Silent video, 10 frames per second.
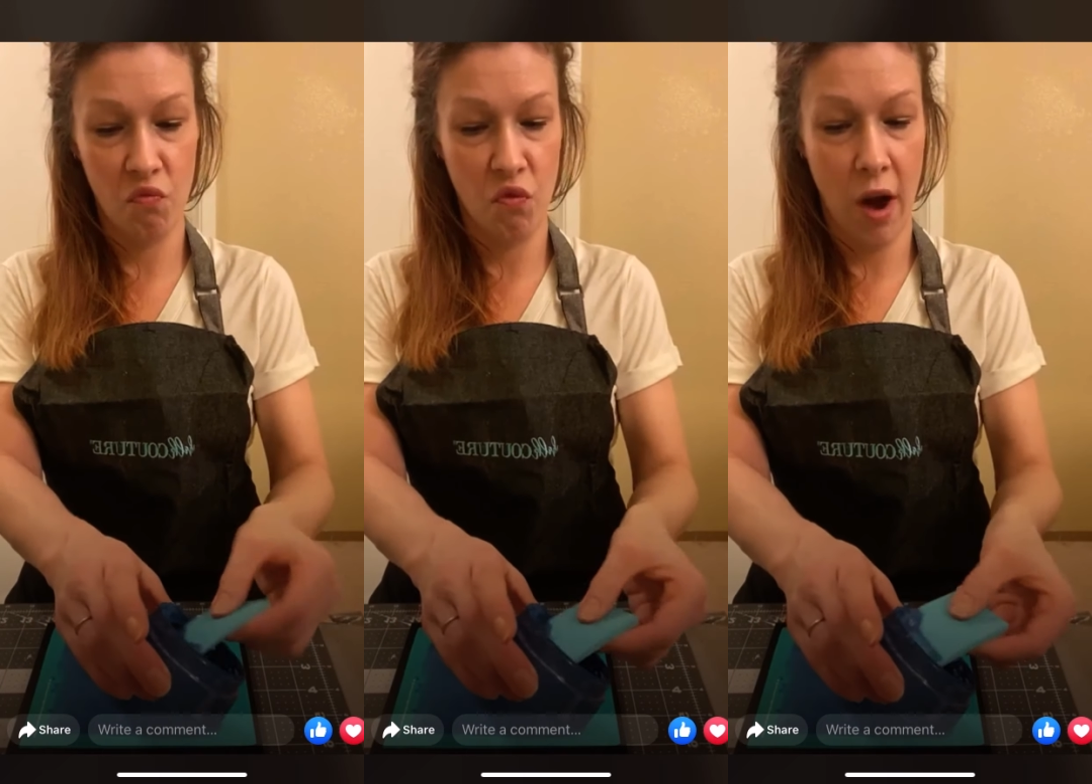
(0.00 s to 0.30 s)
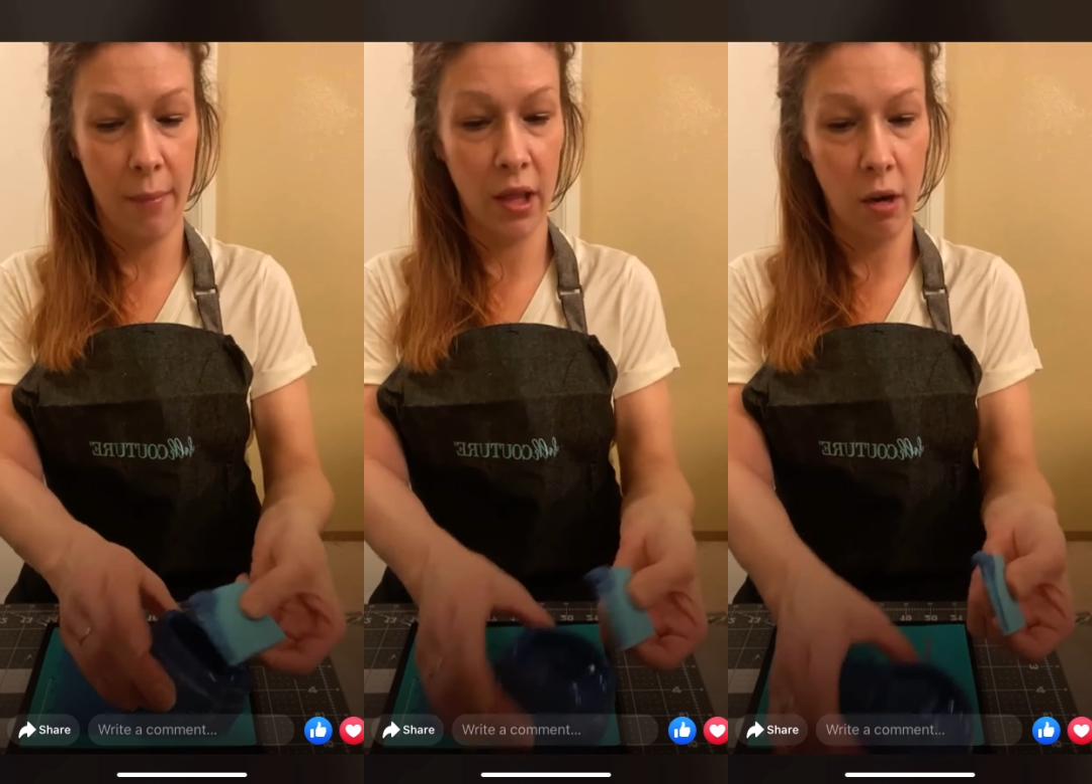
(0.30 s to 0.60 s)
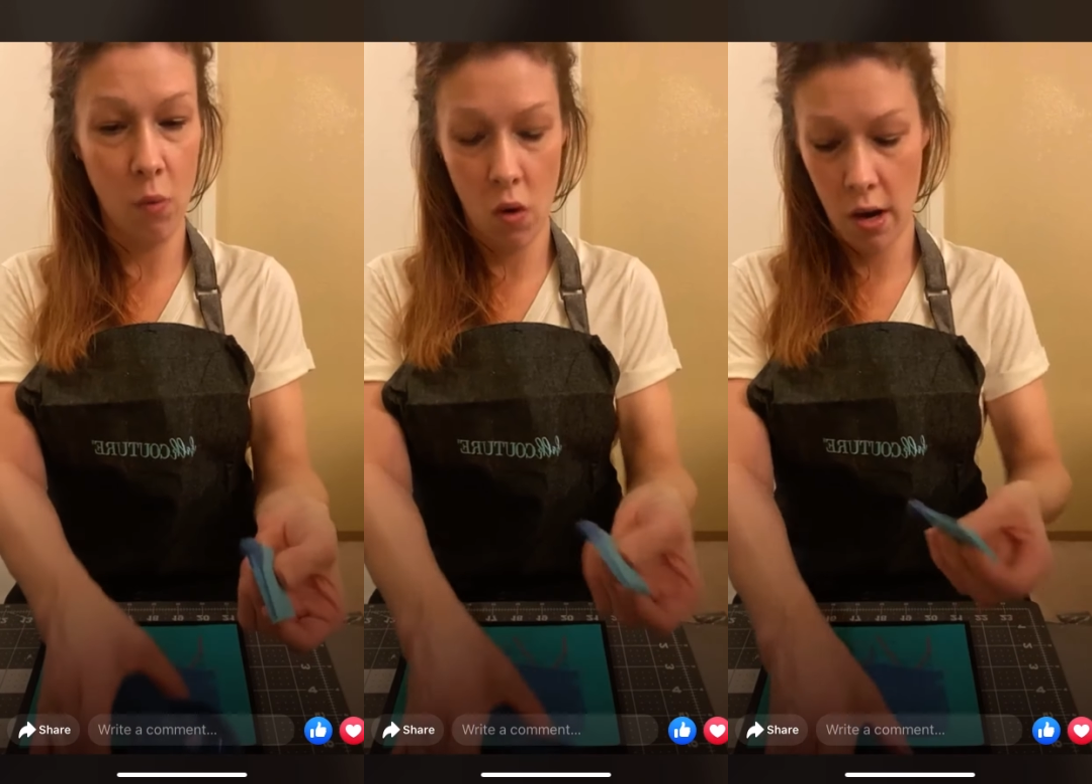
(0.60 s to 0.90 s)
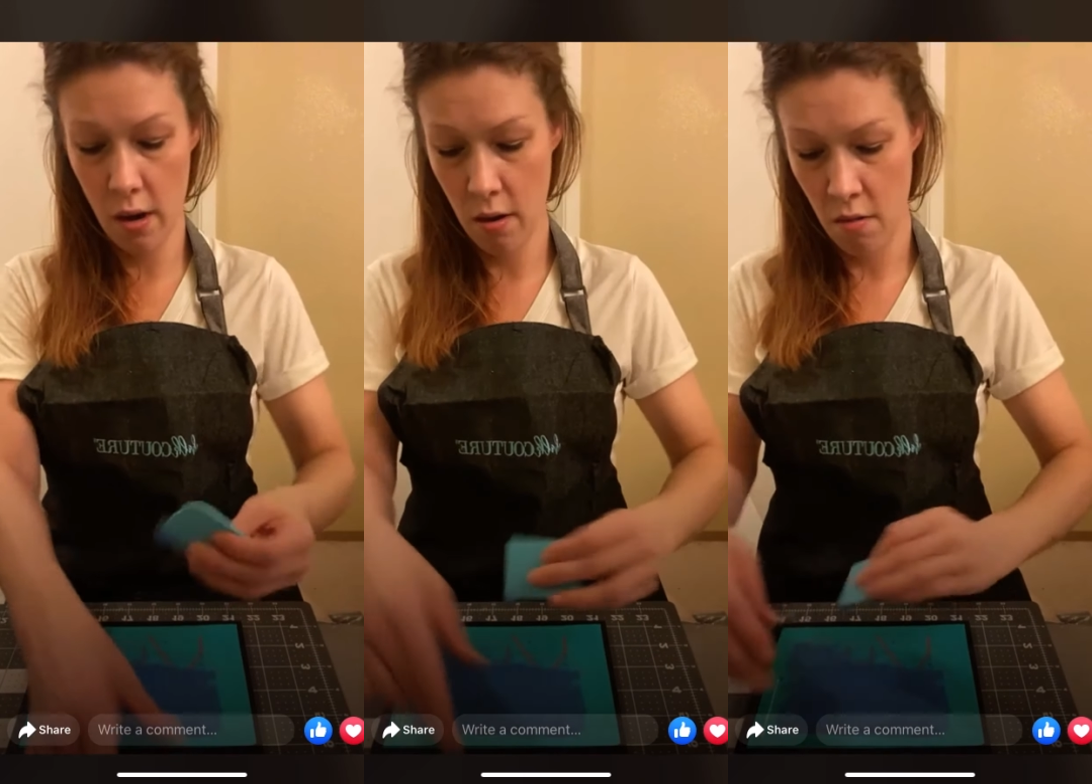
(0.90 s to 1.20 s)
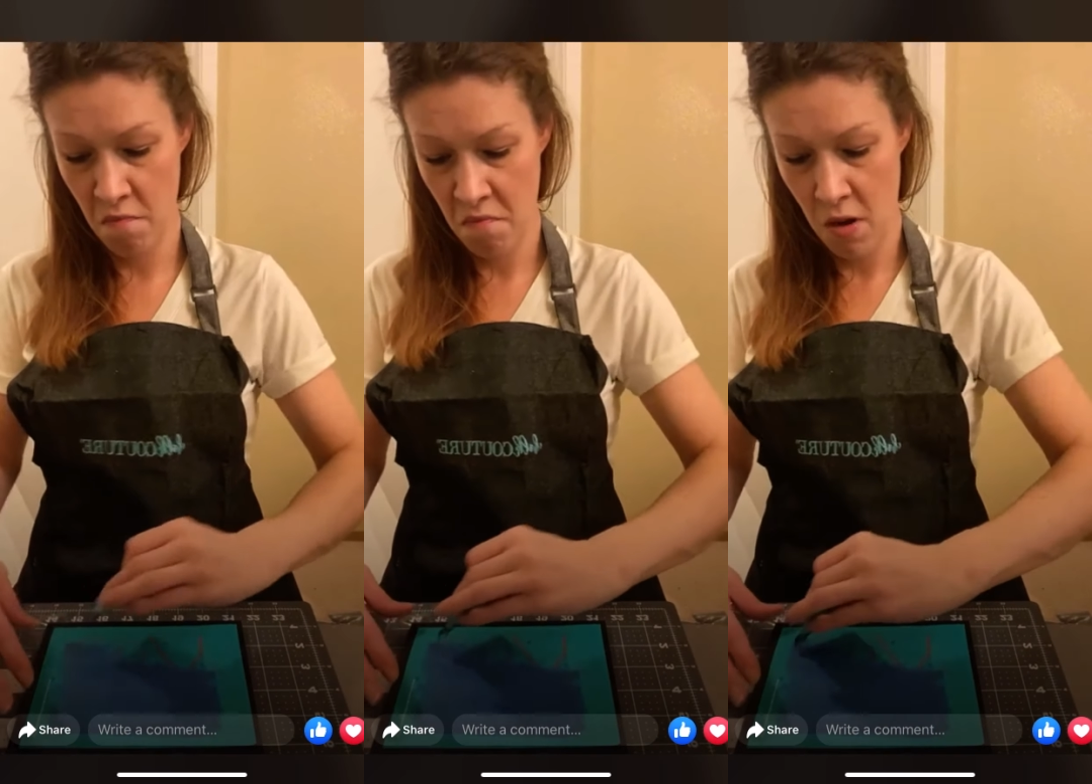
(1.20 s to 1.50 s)
grab a little more
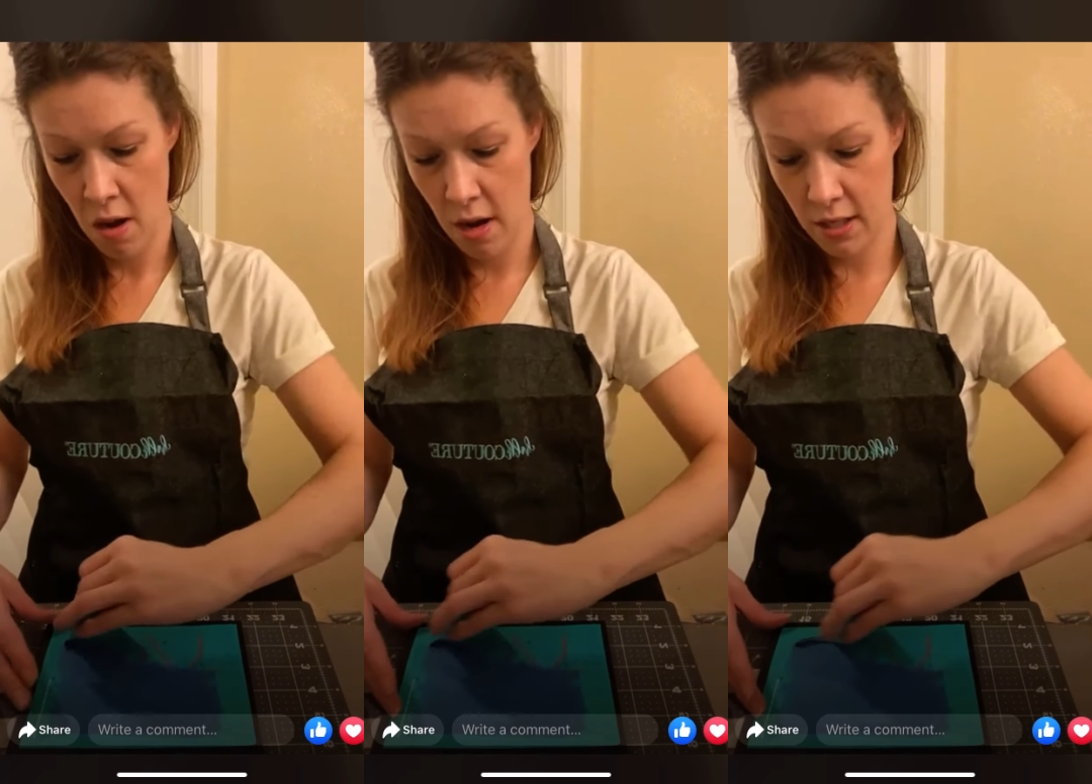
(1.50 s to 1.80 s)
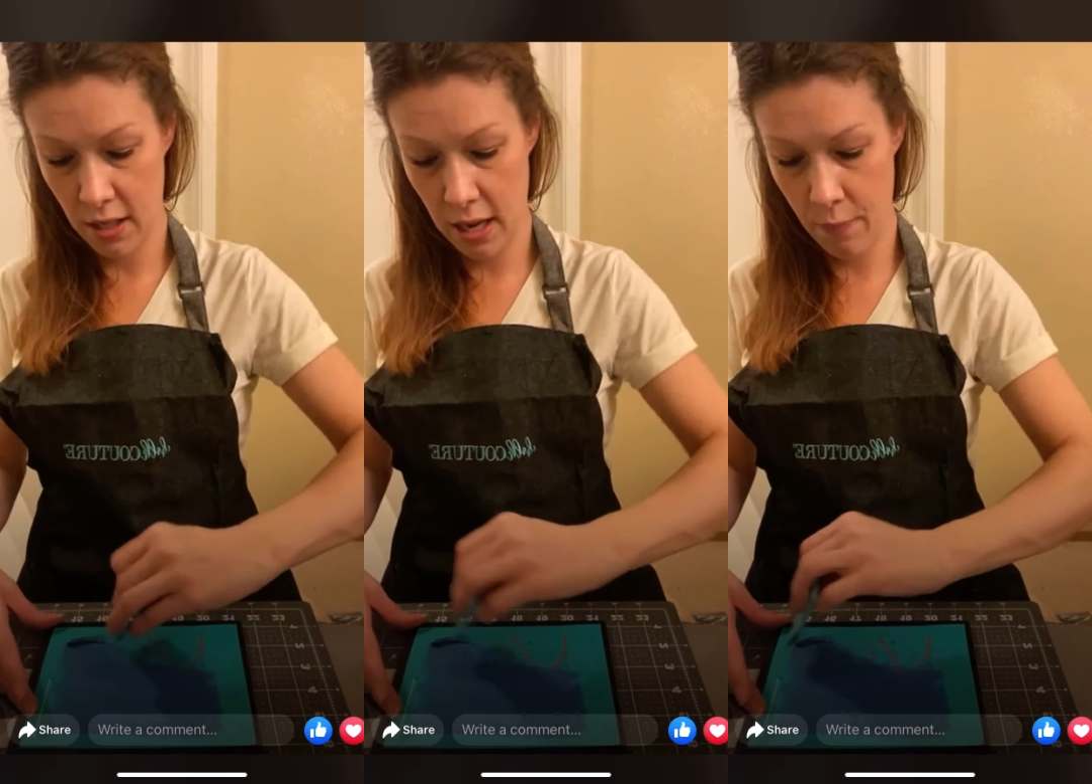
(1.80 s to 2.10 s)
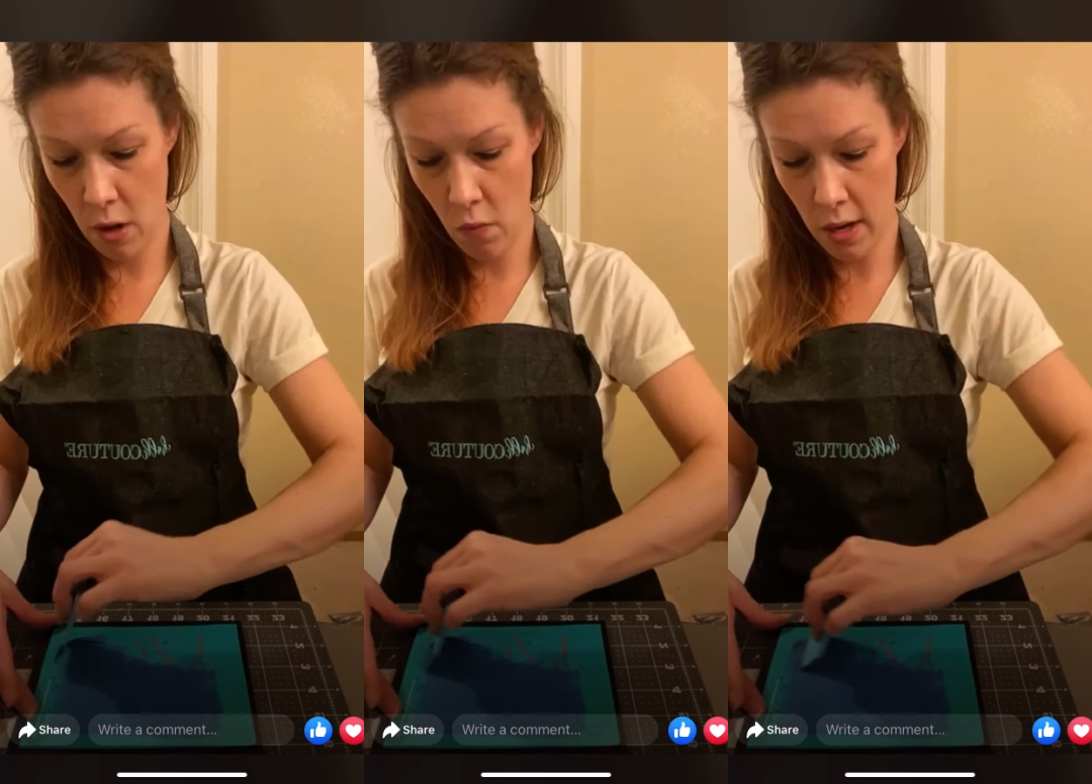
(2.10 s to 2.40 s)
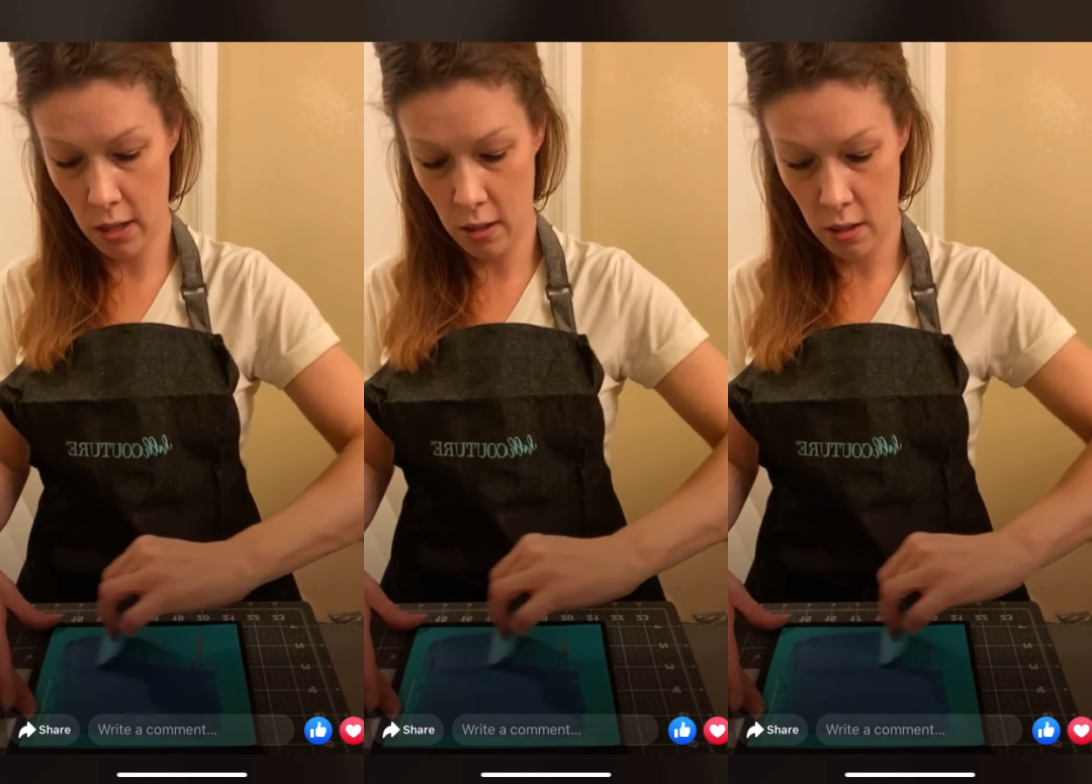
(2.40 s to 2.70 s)
to keep going.